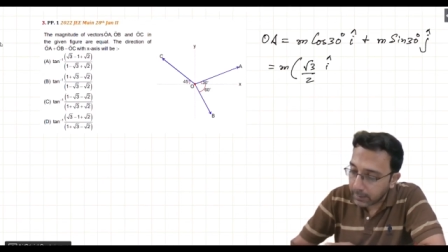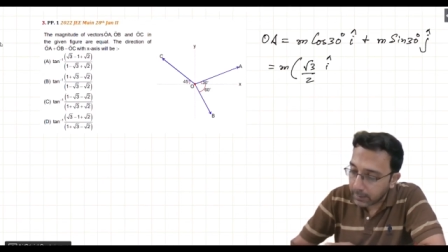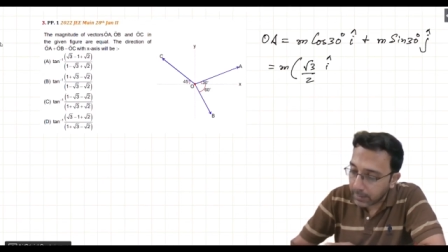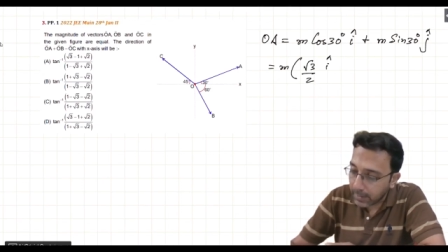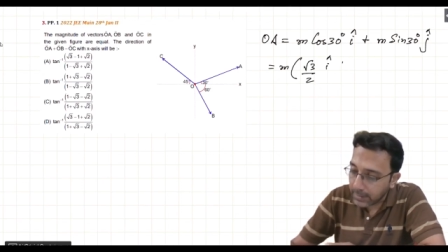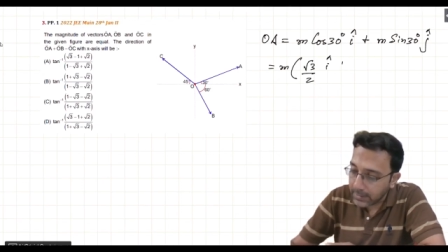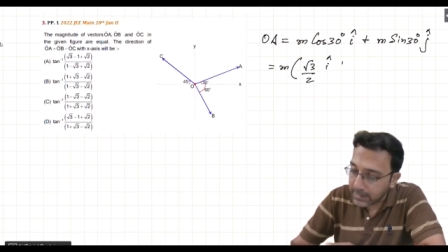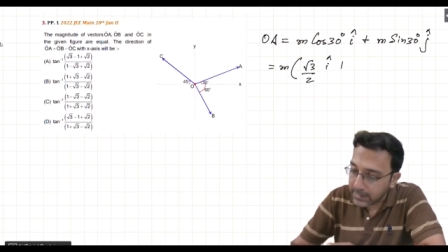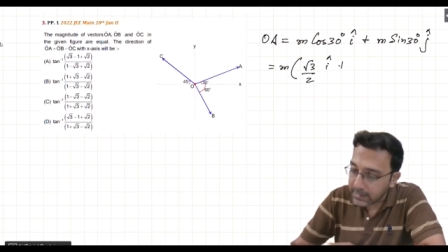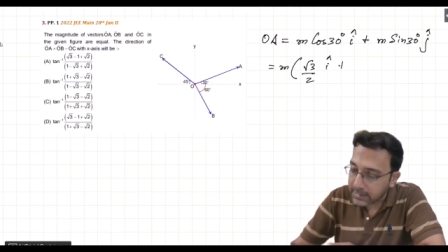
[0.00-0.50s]

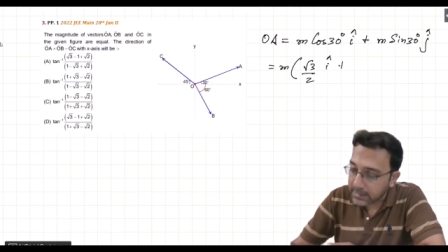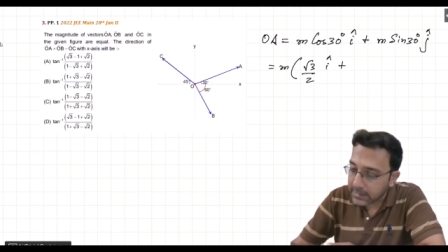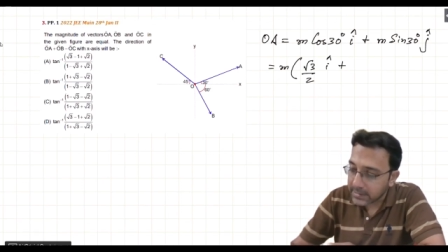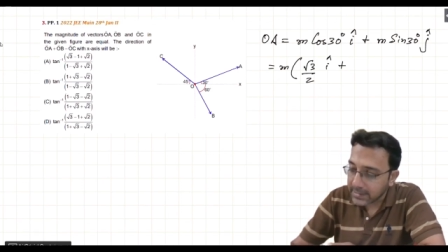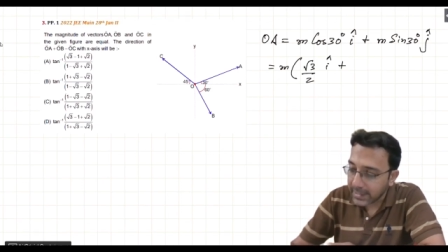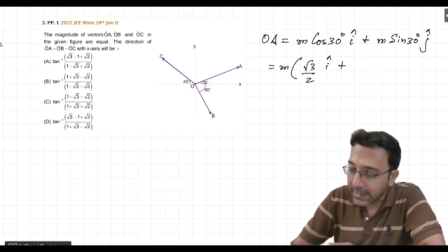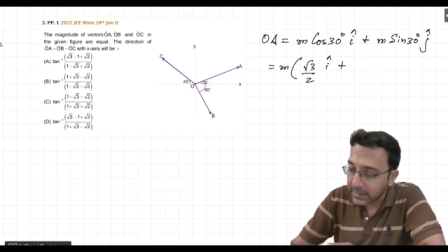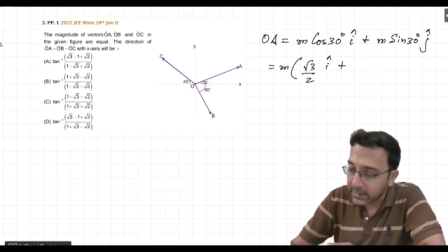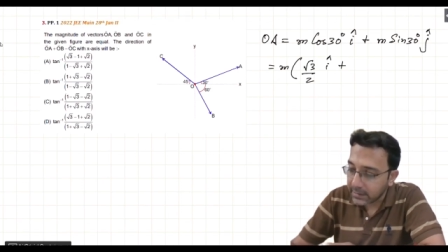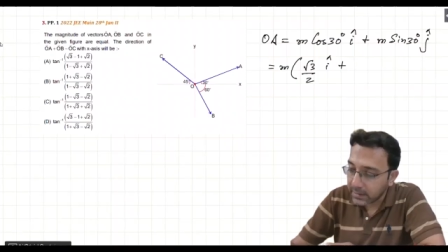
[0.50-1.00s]
plus
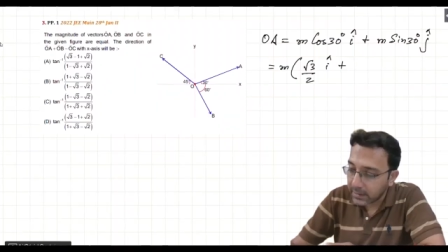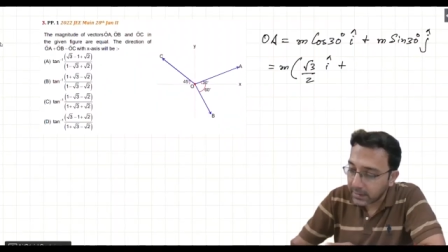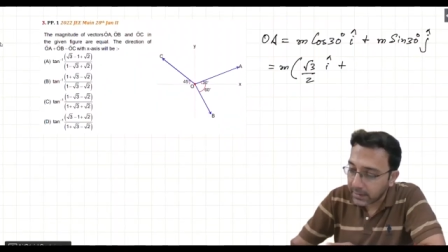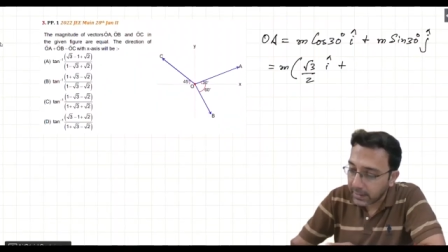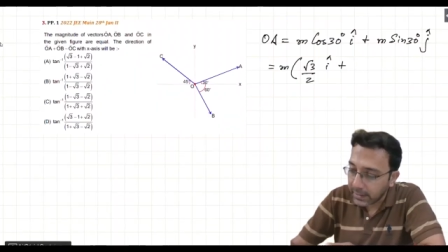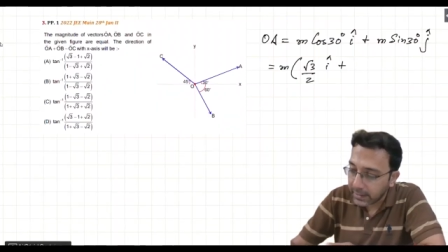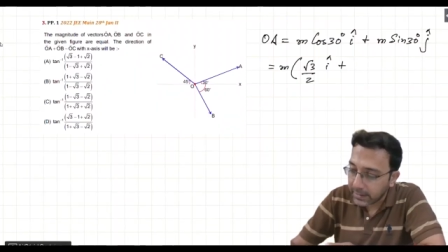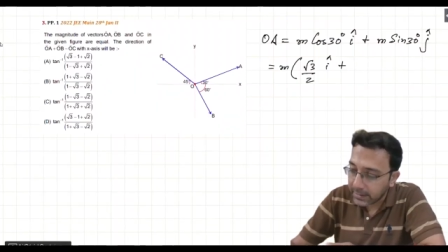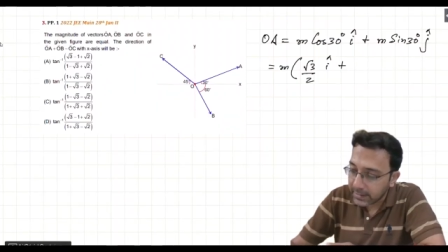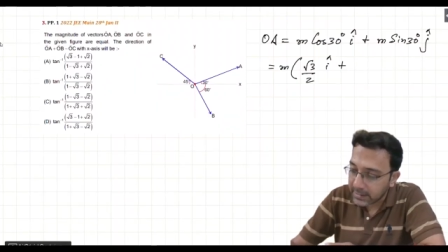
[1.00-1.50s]
sin
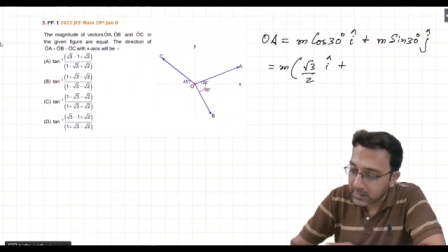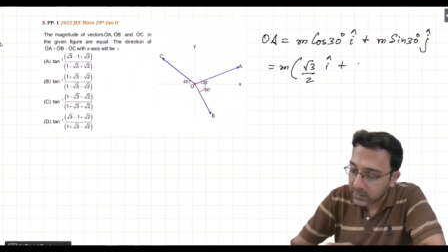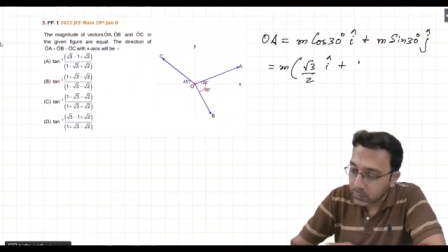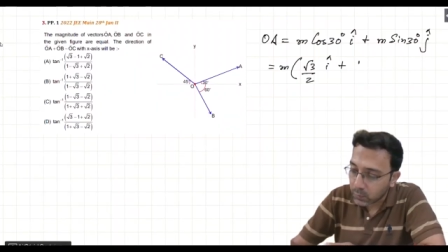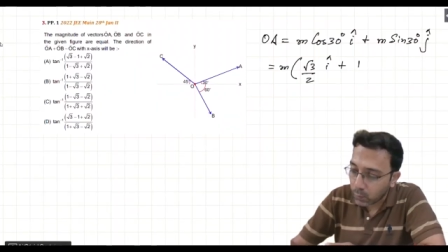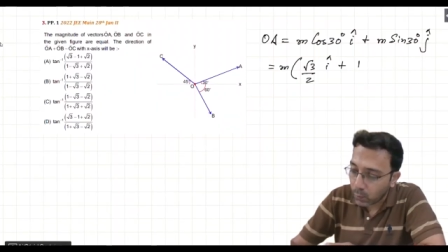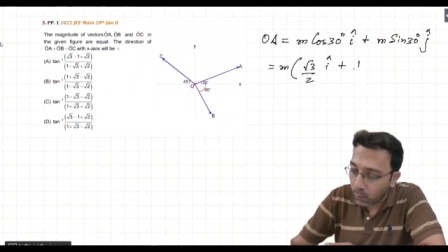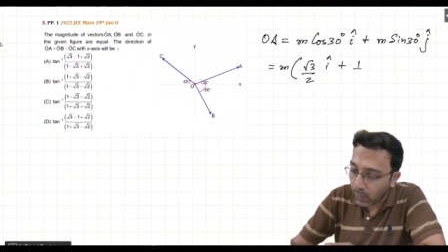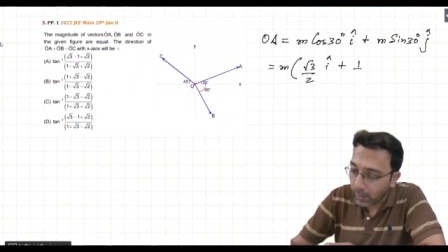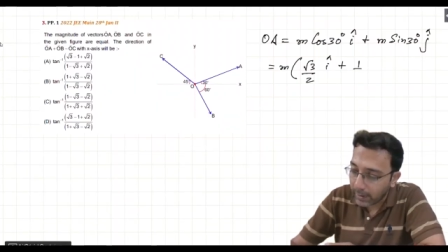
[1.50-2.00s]
30 it is
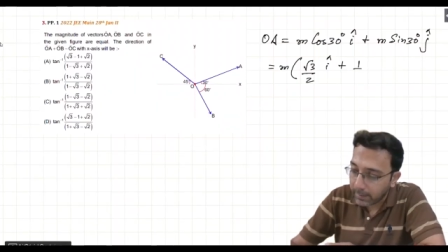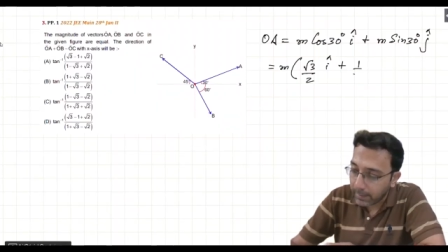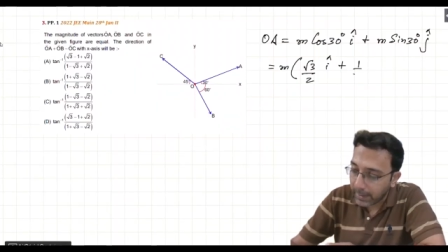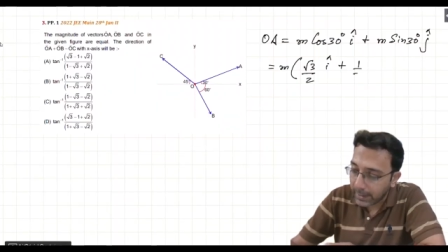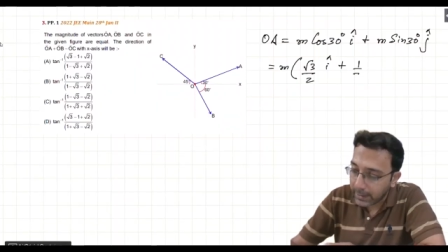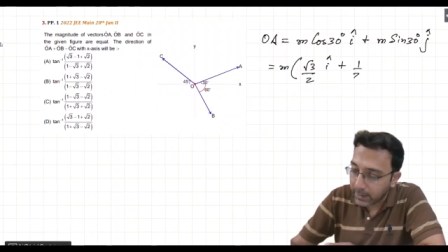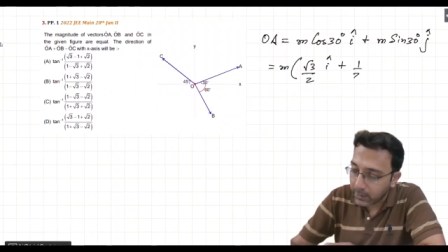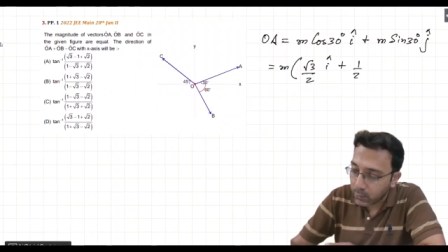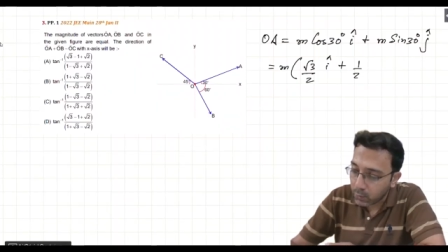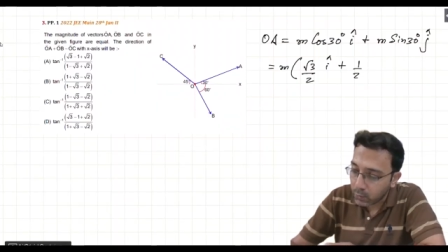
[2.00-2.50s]
1
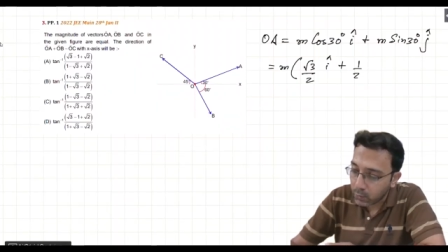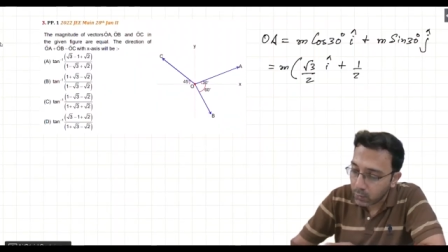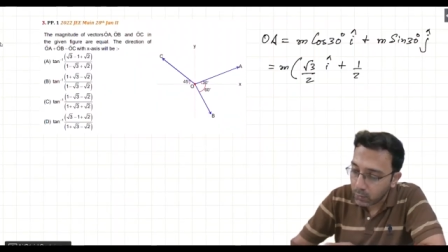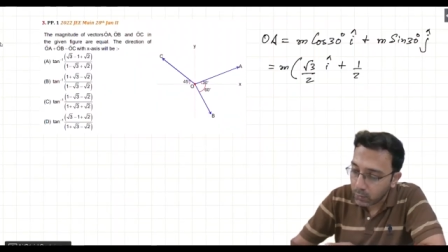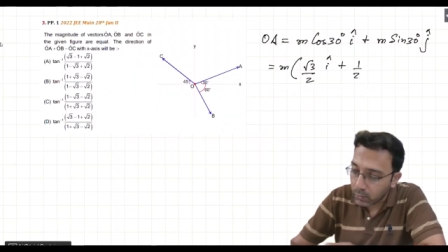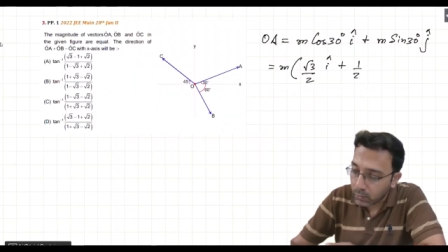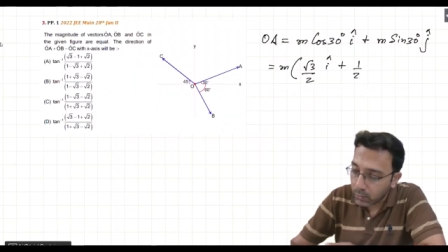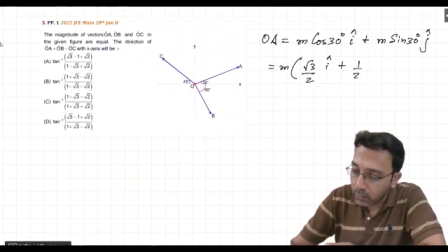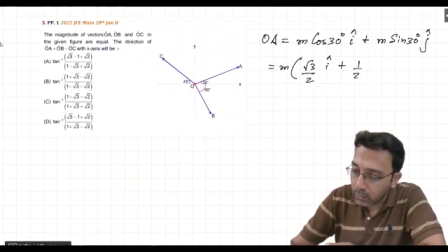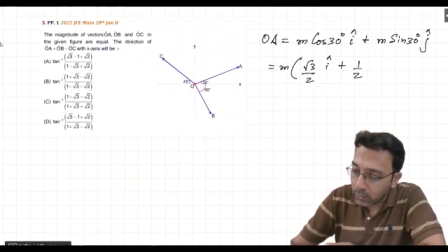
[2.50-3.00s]
by
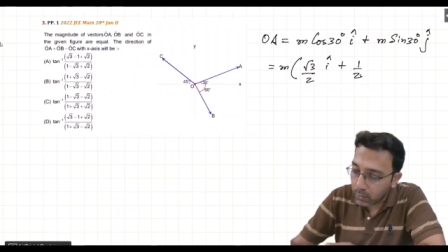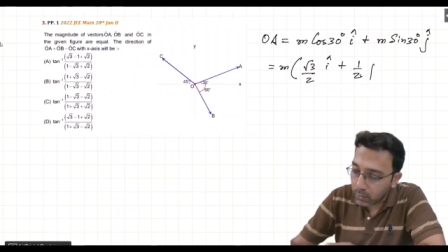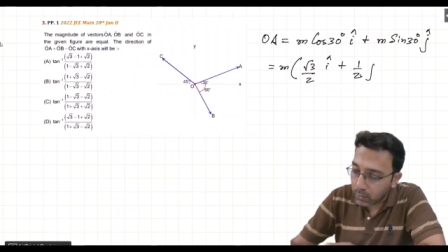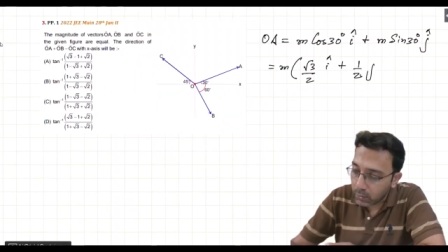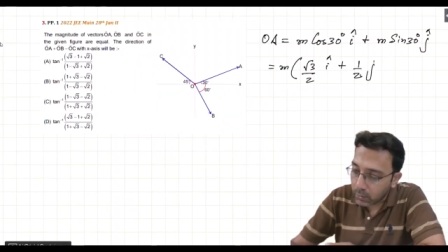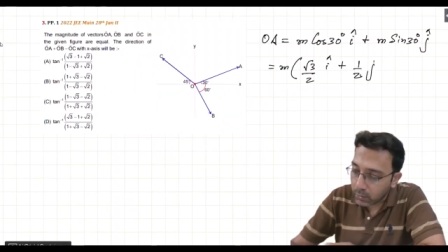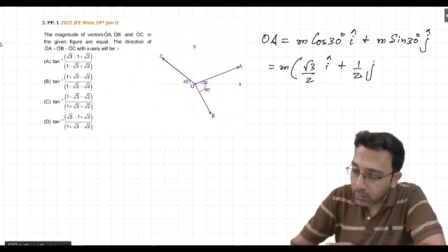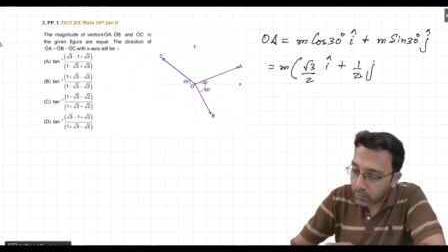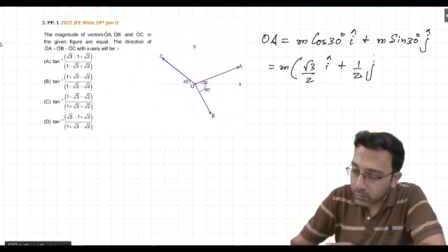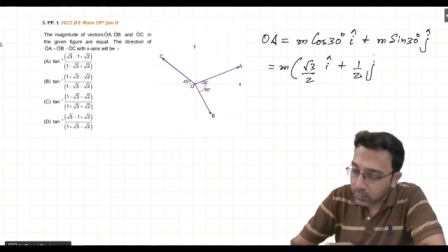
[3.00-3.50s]
2
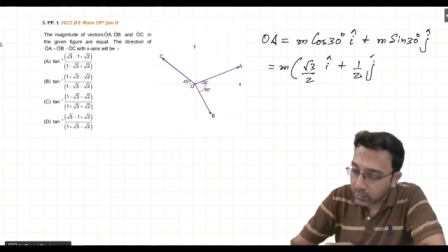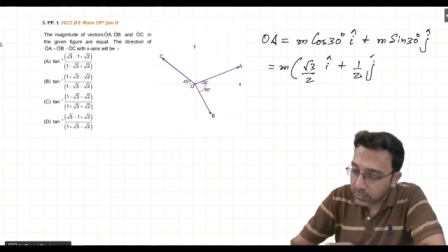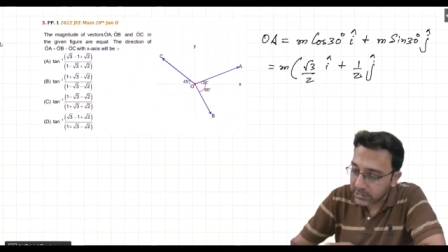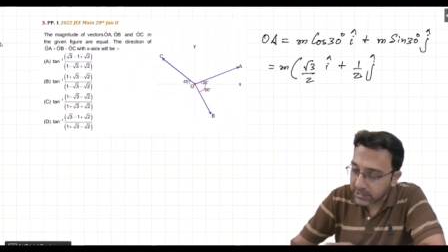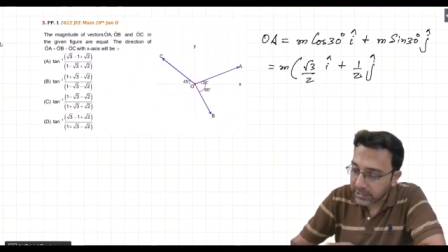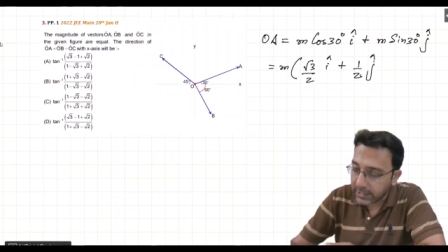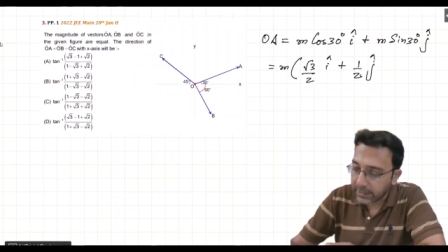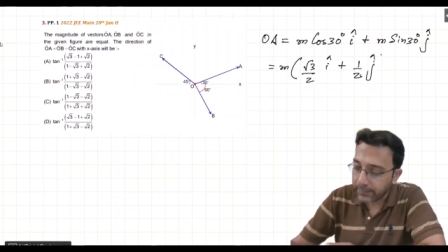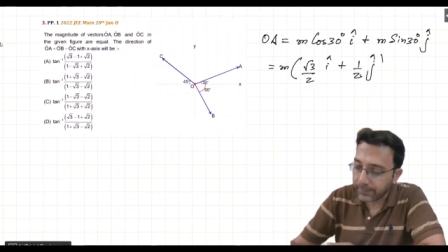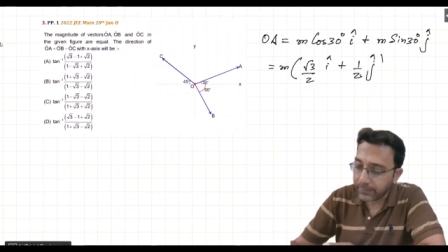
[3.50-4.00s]

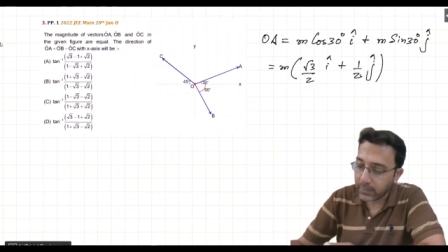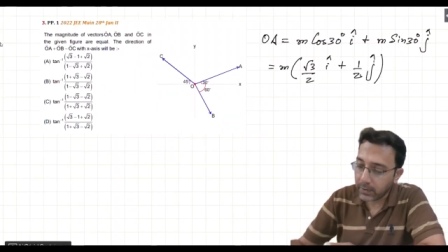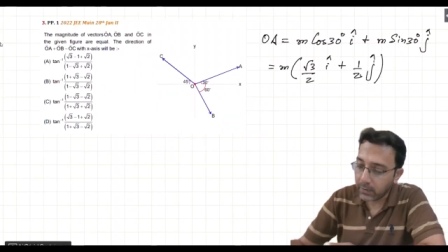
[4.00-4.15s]
j.